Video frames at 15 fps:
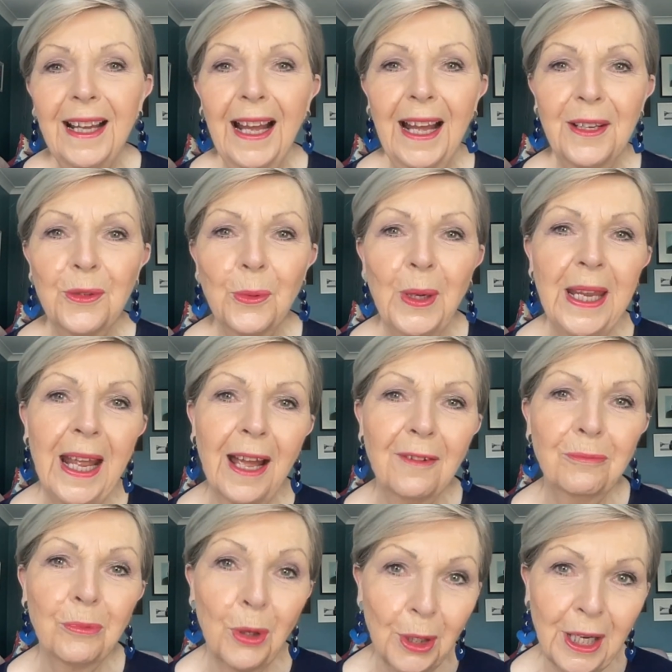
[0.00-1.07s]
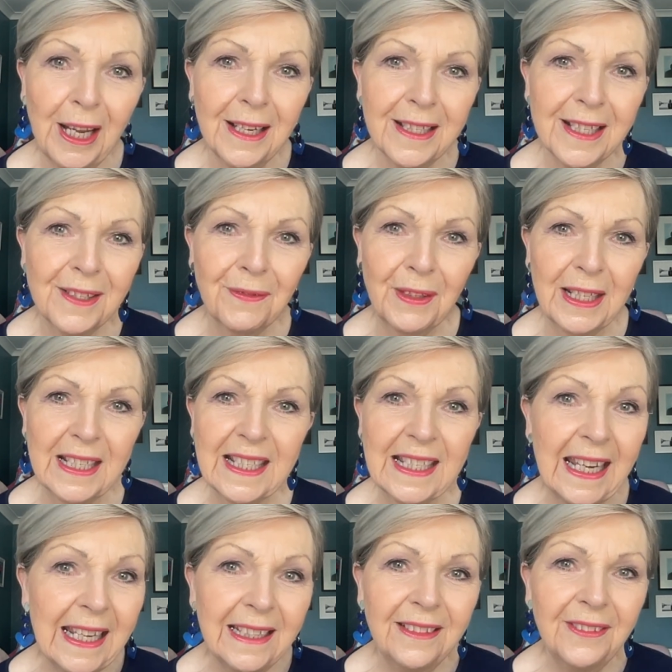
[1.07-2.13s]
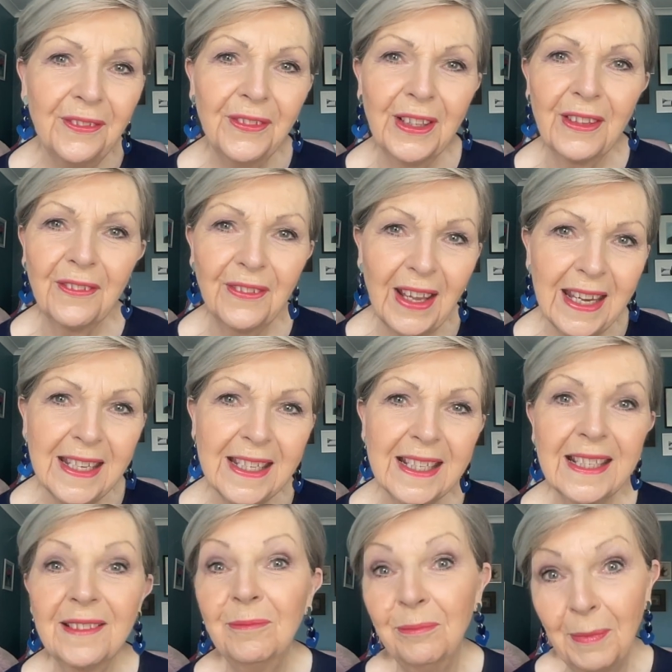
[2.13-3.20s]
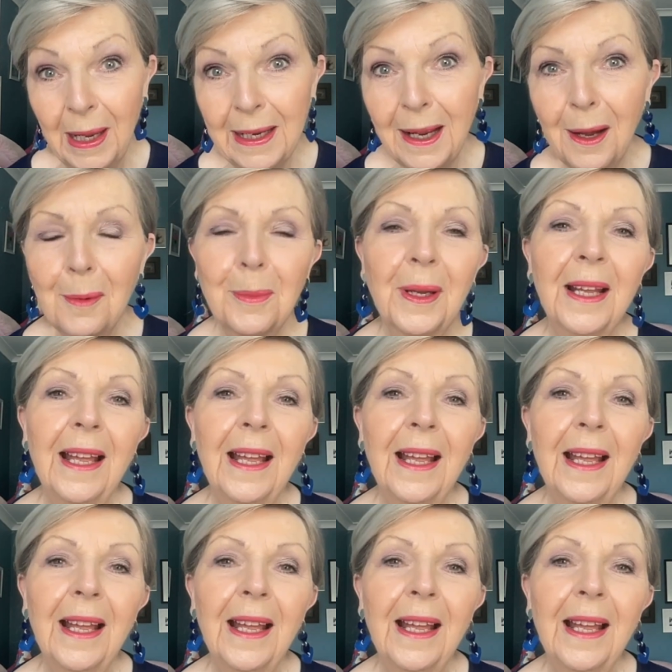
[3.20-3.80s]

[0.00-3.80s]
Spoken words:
and we have products for the skin, for the face, makeup,